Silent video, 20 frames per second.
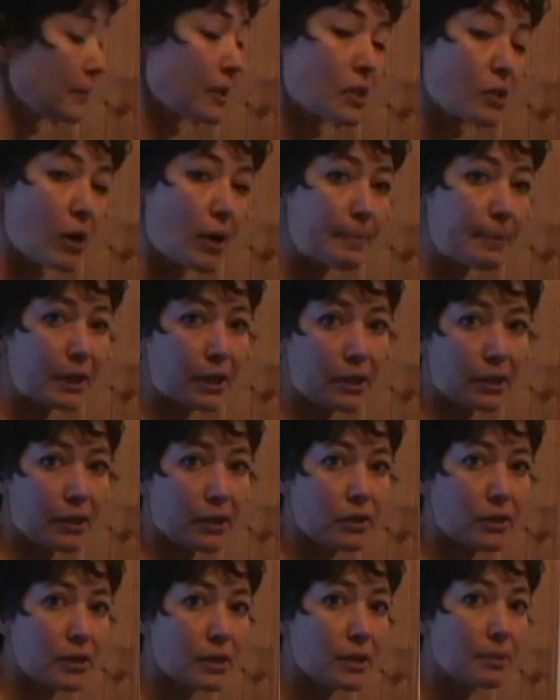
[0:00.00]
so I'm going to
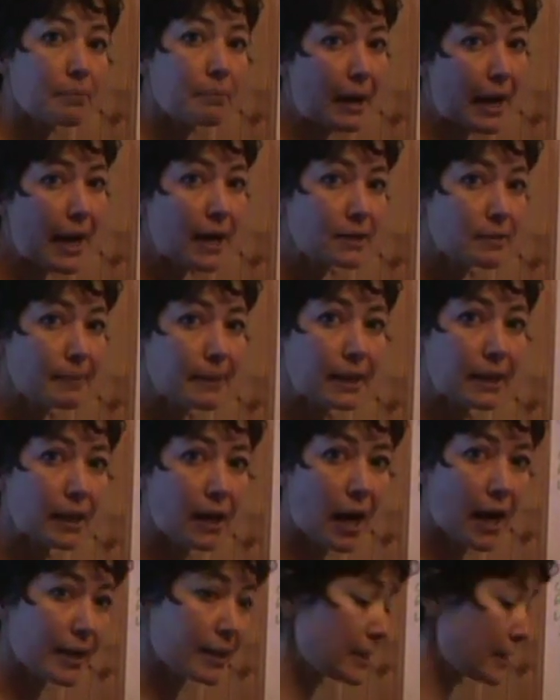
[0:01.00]
use my husband and I